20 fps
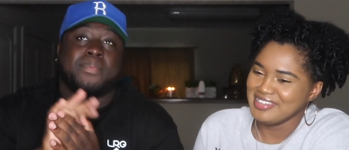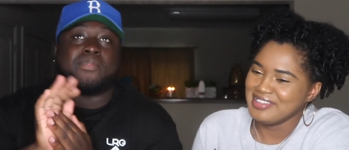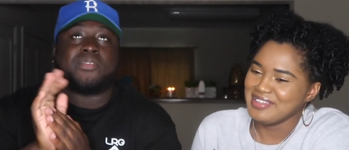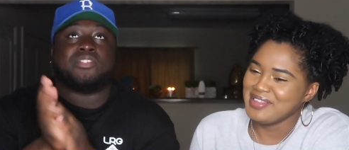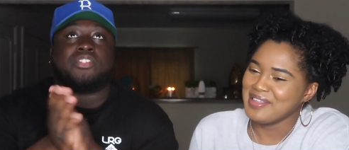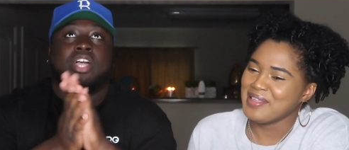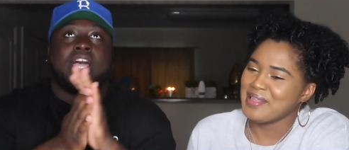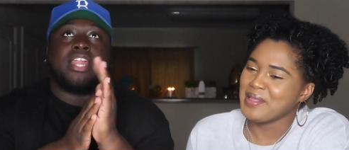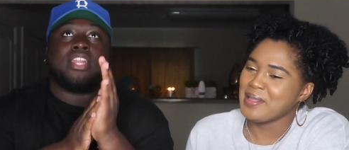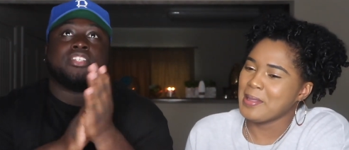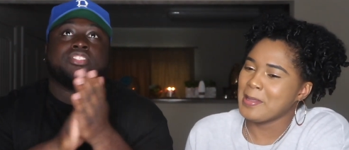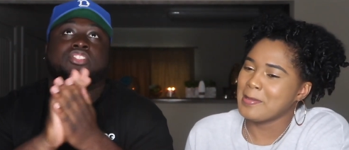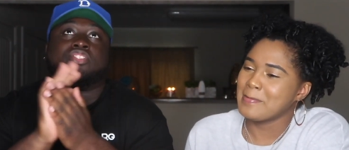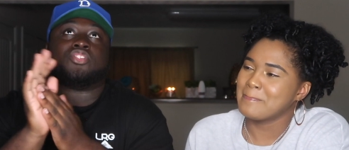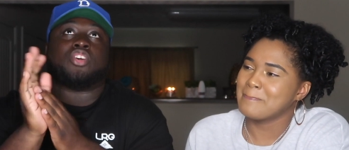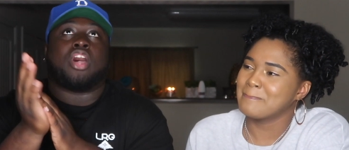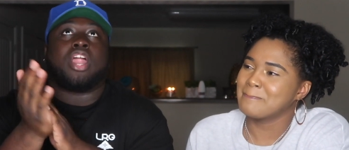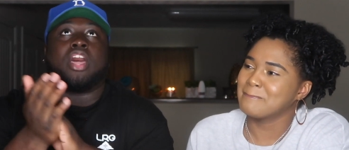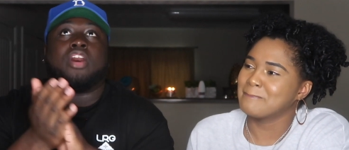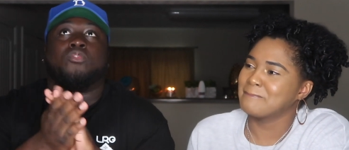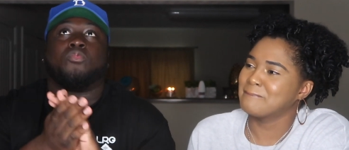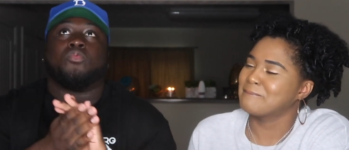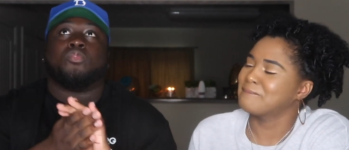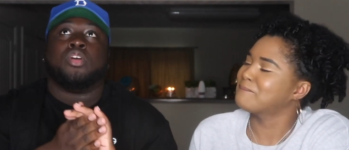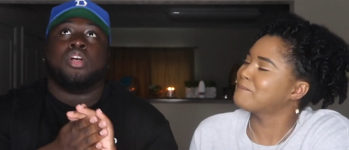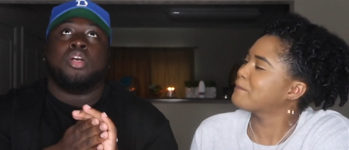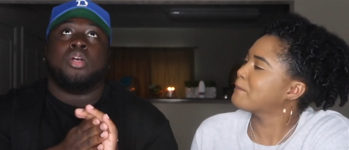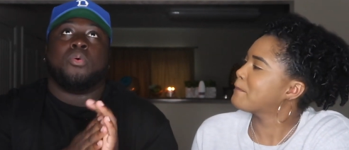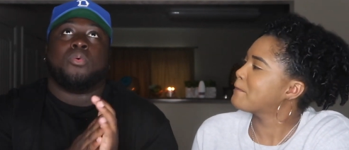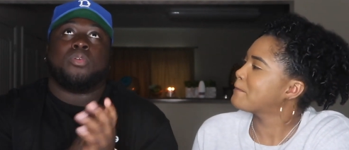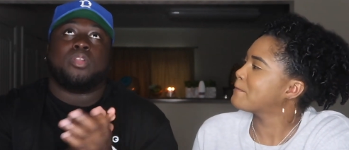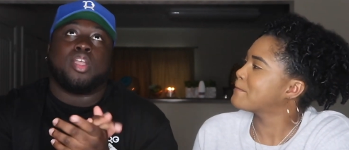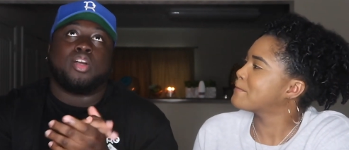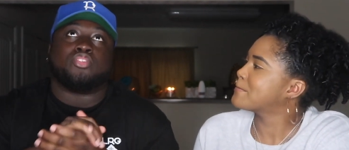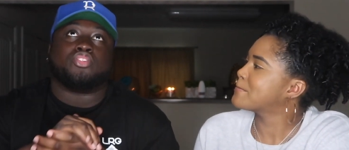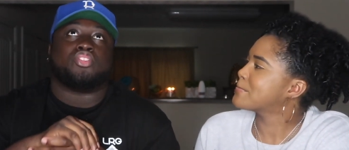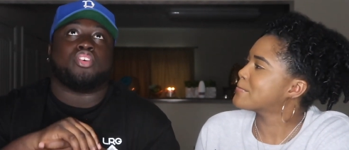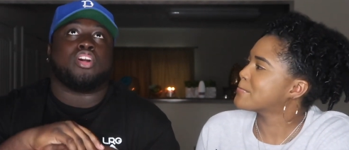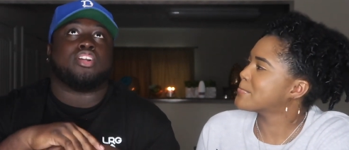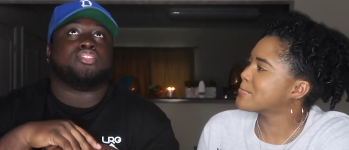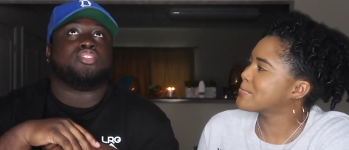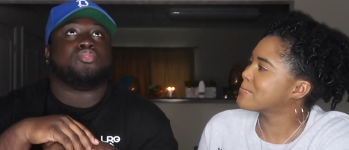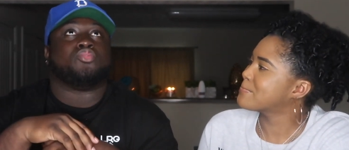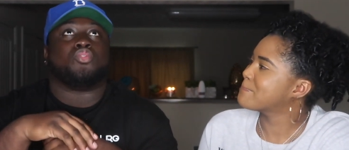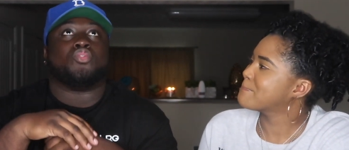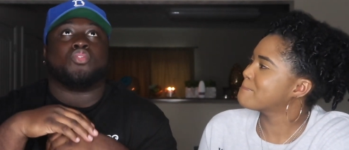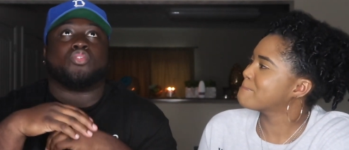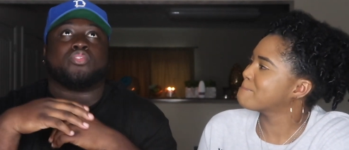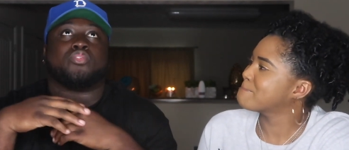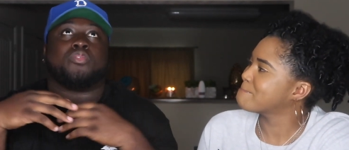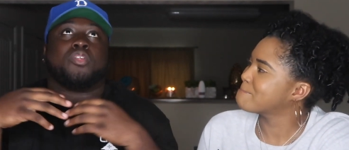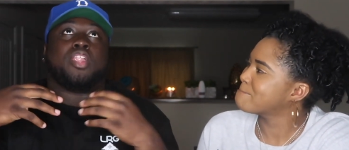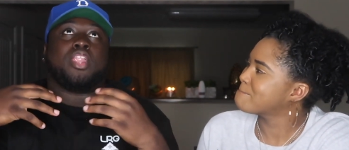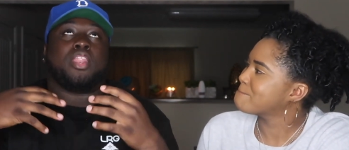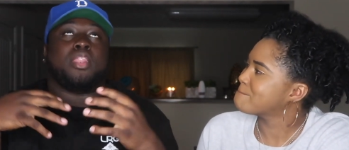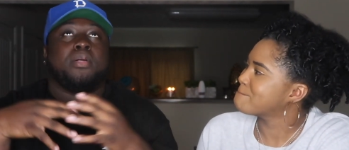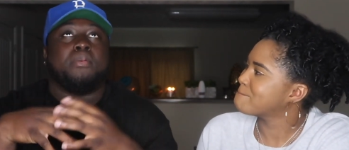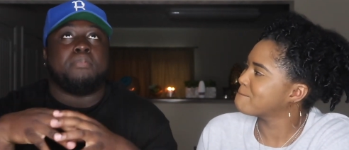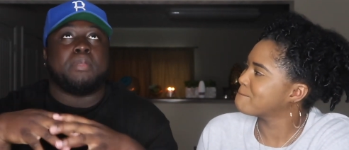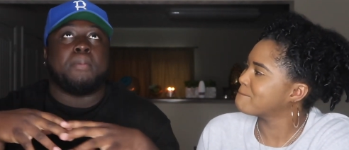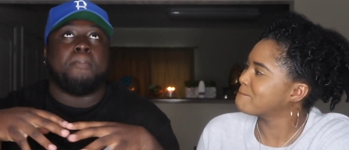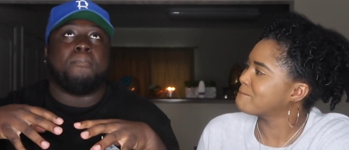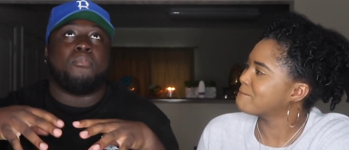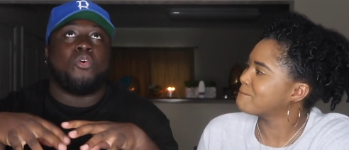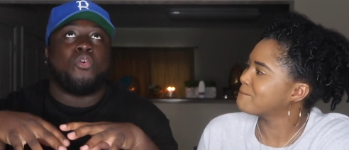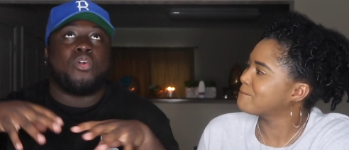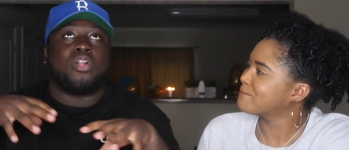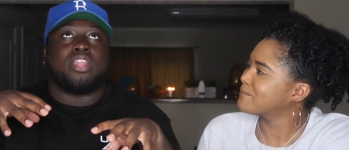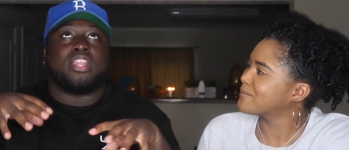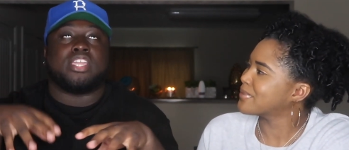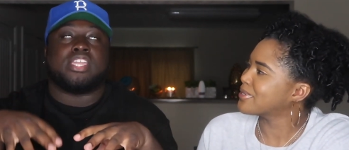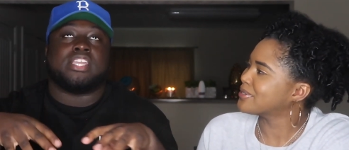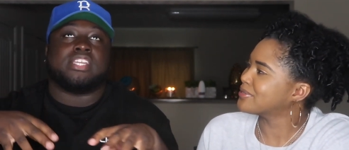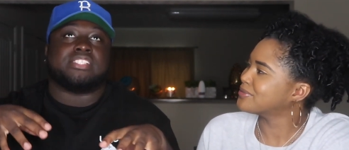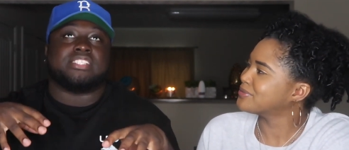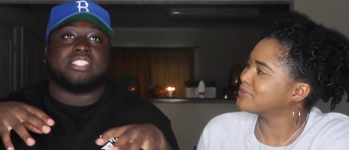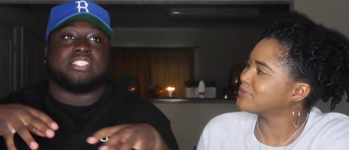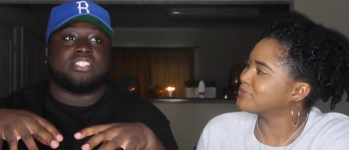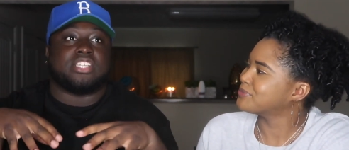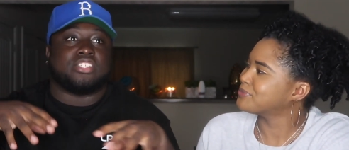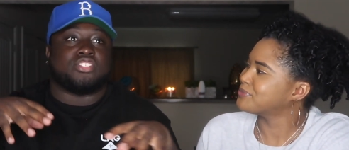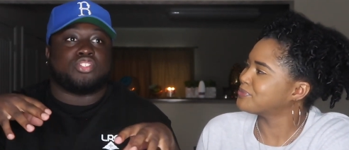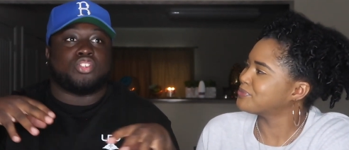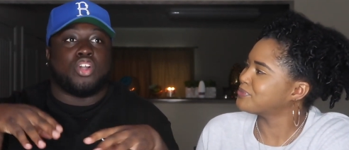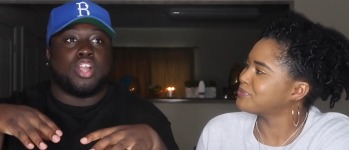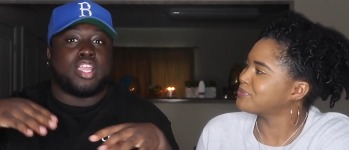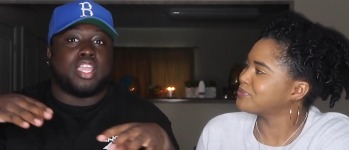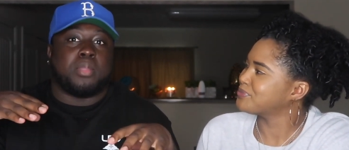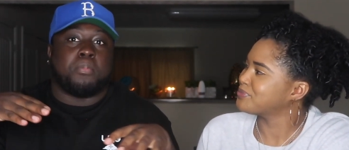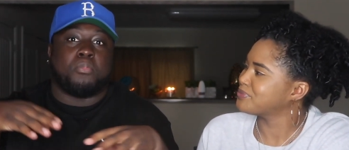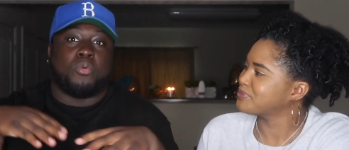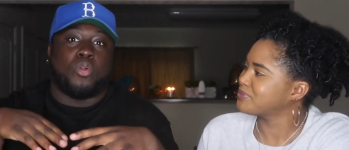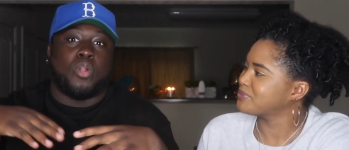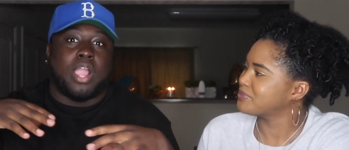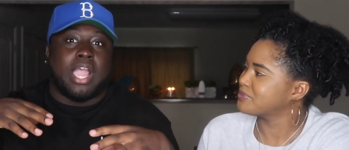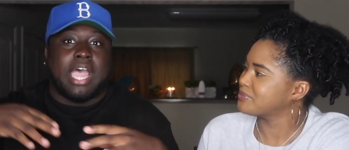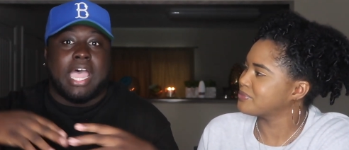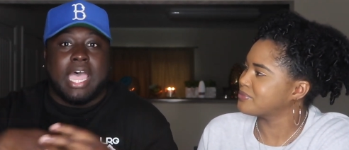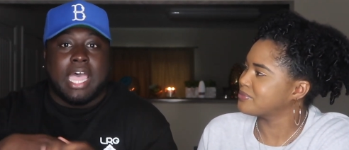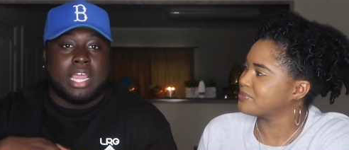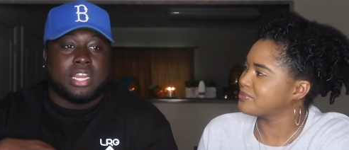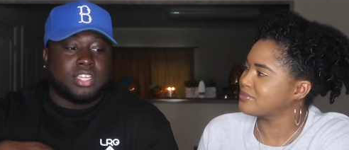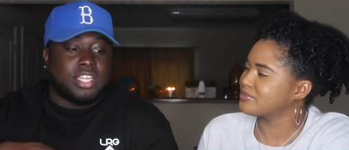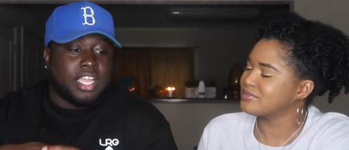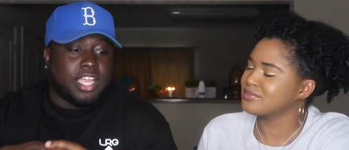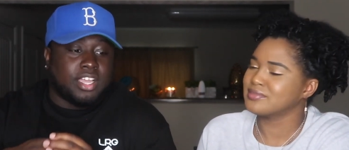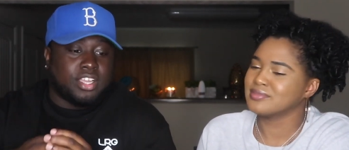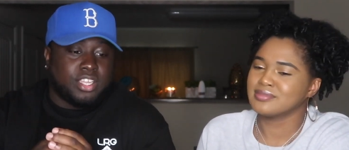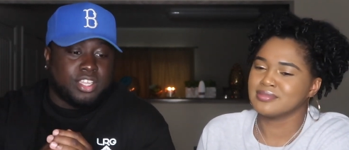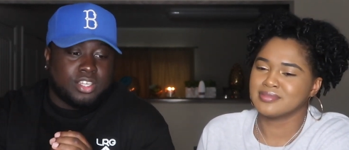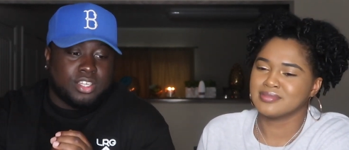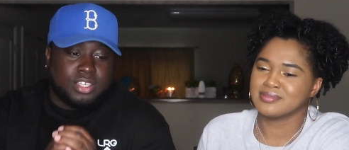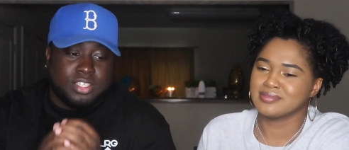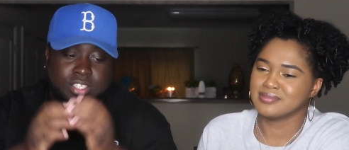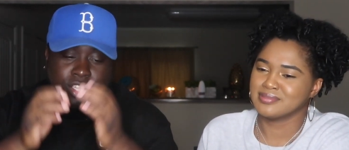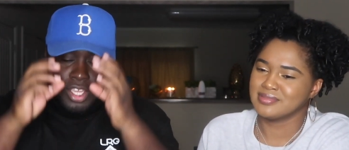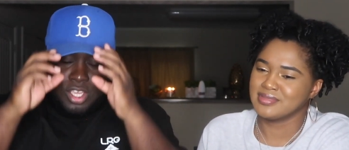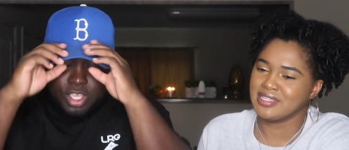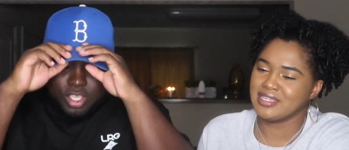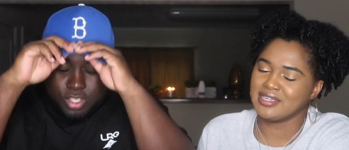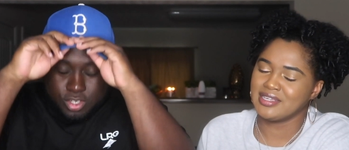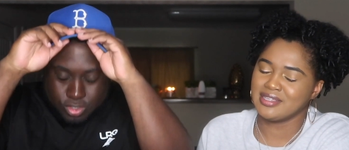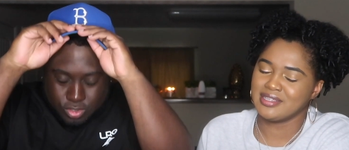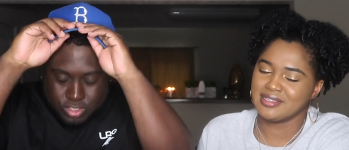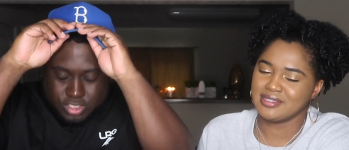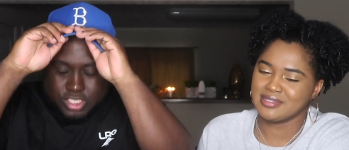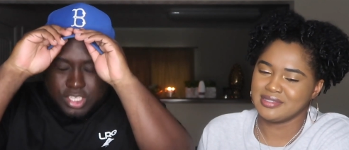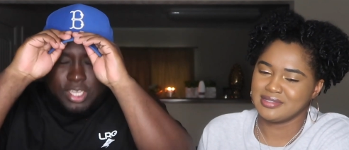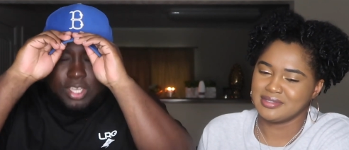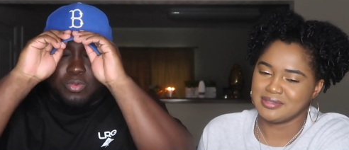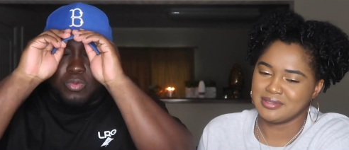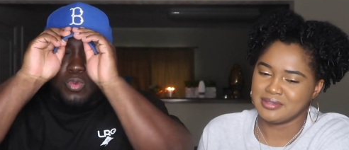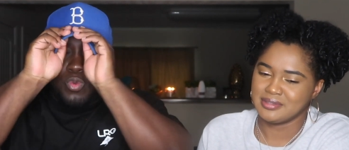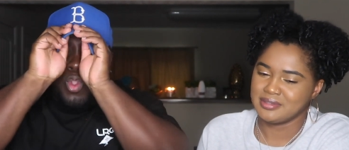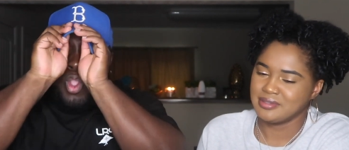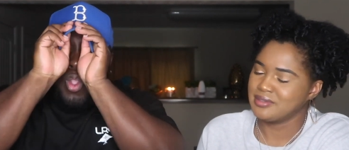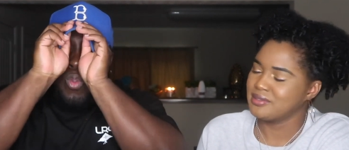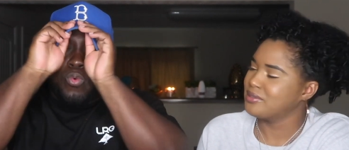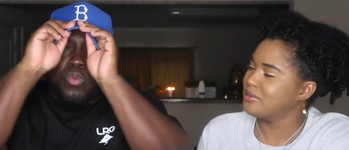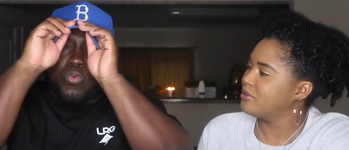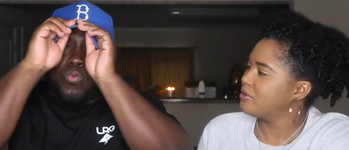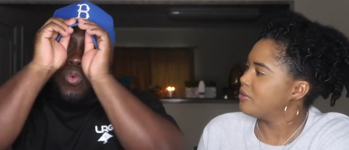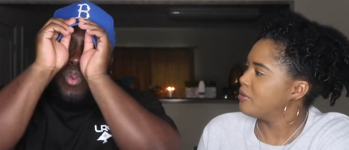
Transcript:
Speaker 1: We're trying to start off. We're gonna start doing a little bit more of these as they start getting more hotter out here. Yeah. You know what I'm saying? Cause we, we're